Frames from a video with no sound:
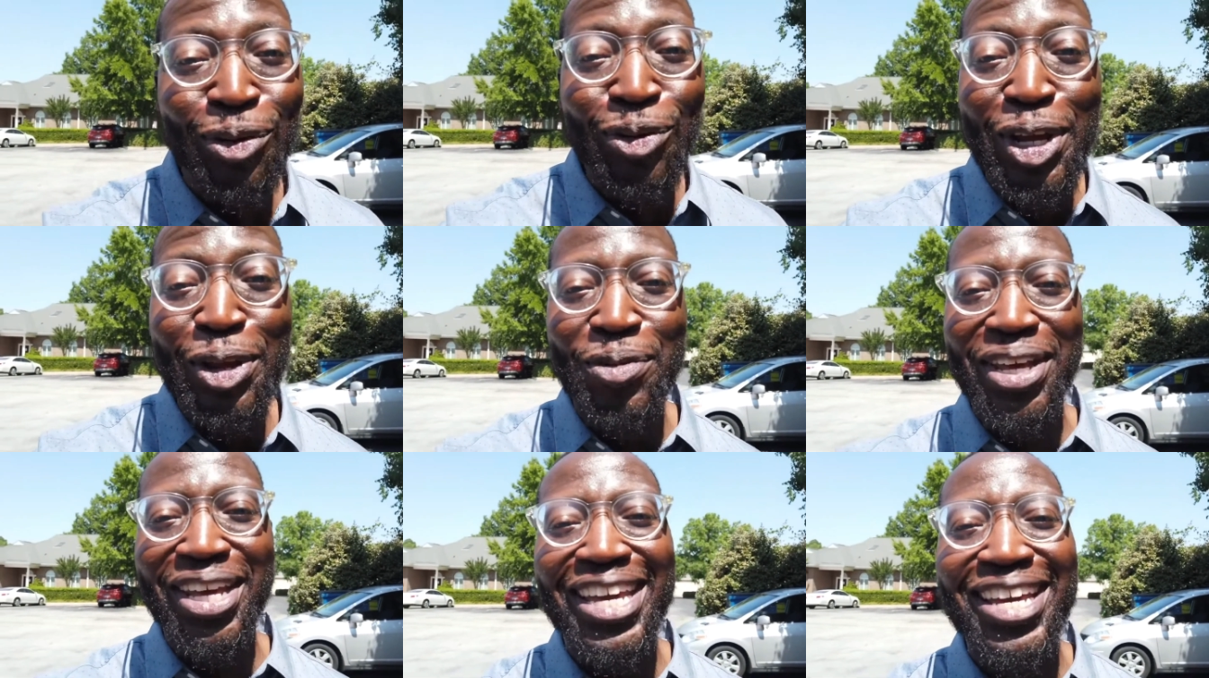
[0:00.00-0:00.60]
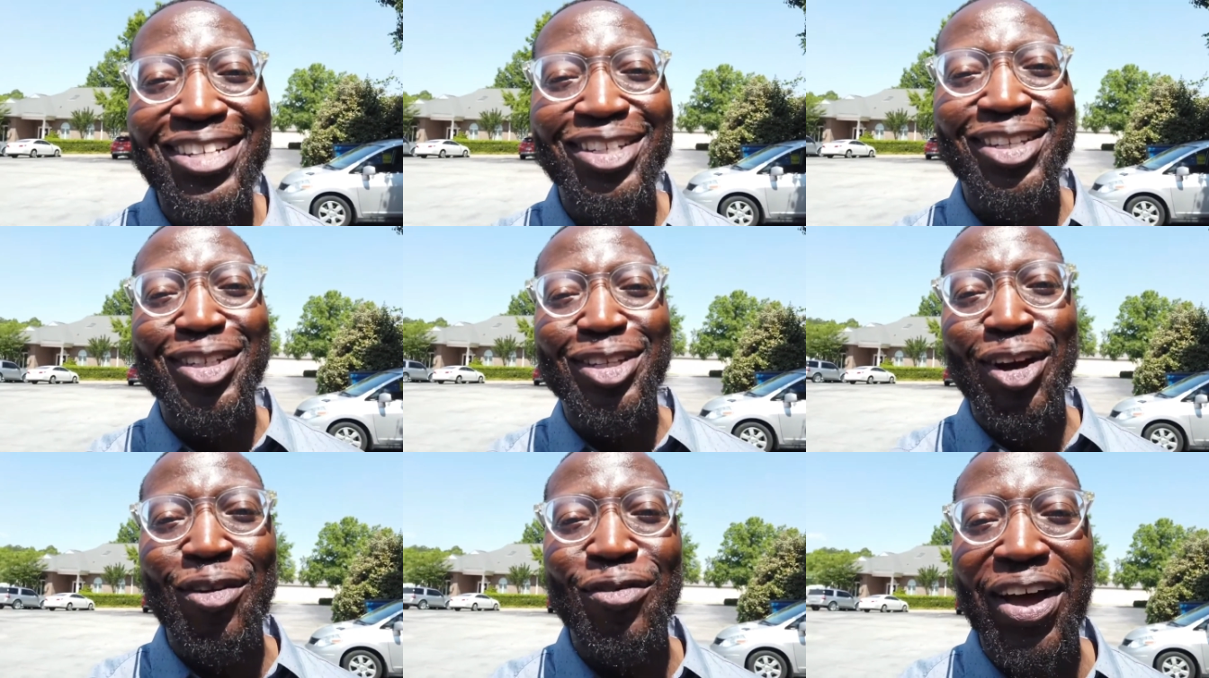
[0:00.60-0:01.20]
She don't need to be
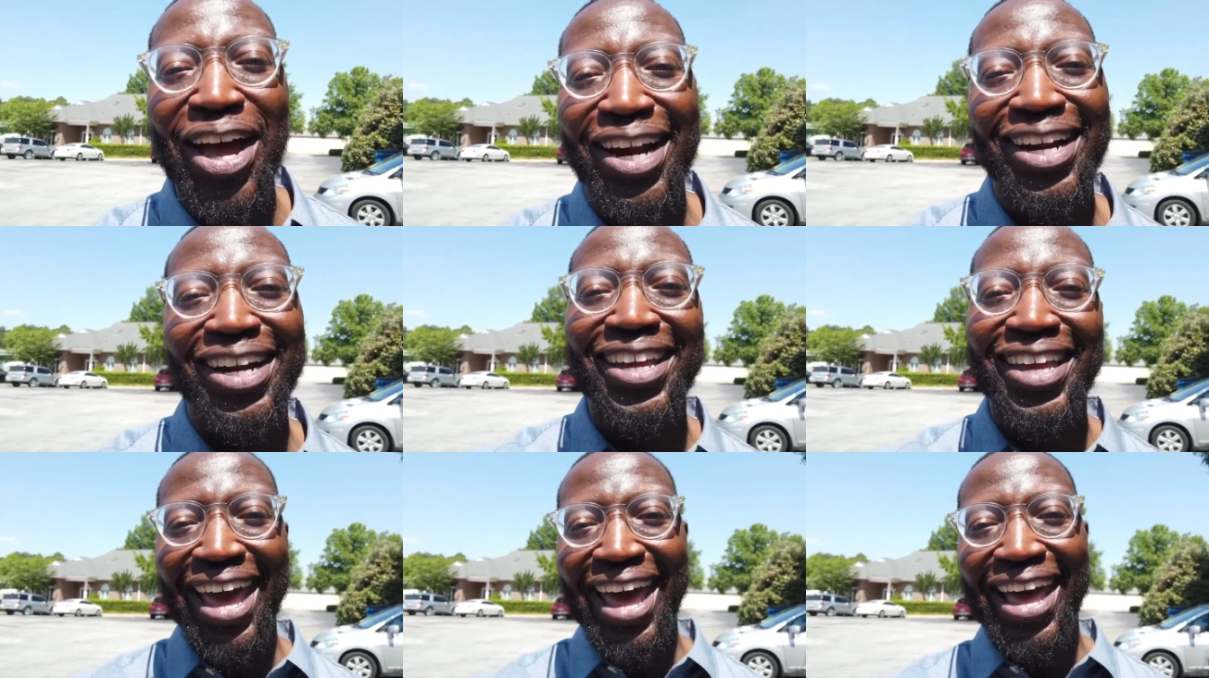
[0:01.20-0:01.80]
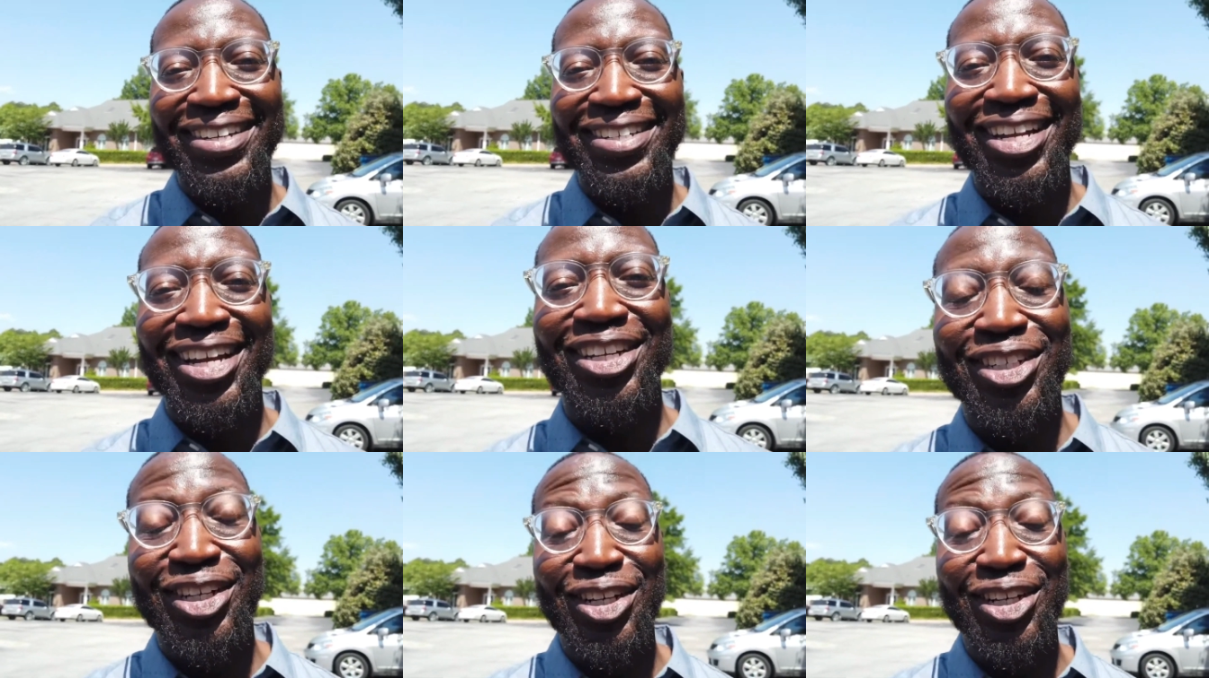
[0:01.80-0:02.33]
eating stuff out of the gas